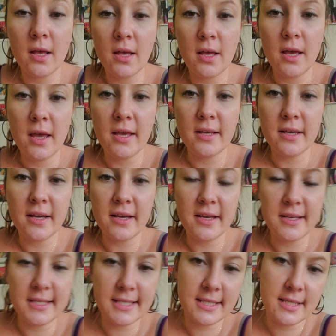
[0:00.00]
Hey
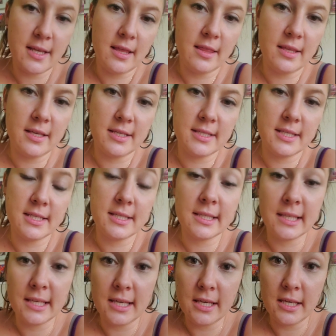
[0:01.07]
guys, this is
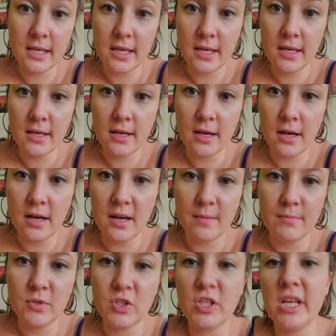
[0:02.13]
Kiki.
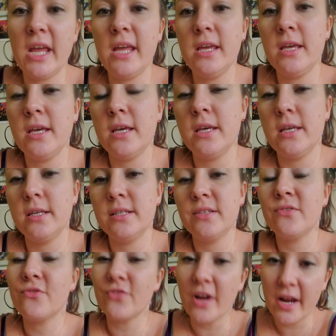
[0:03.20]
Today
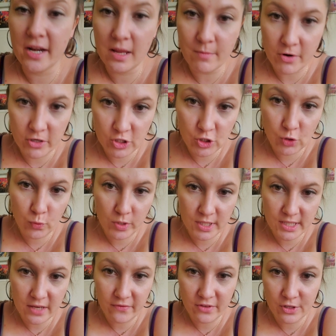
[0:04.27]
is Friday, March
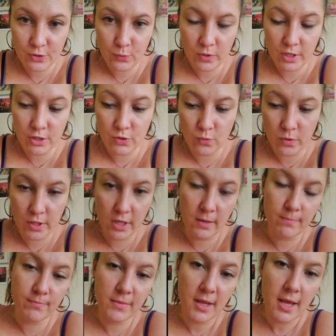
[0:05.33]
27th,
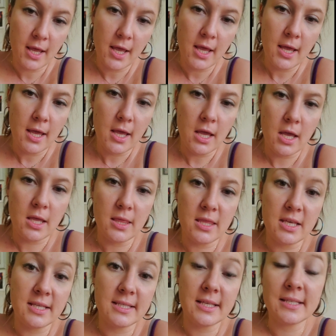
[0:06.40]
2020, and
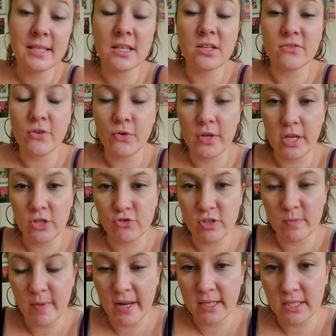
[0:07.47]
this is the Corona
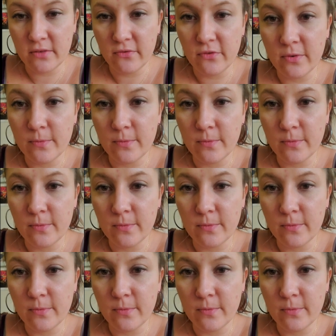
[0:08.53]
Introspective.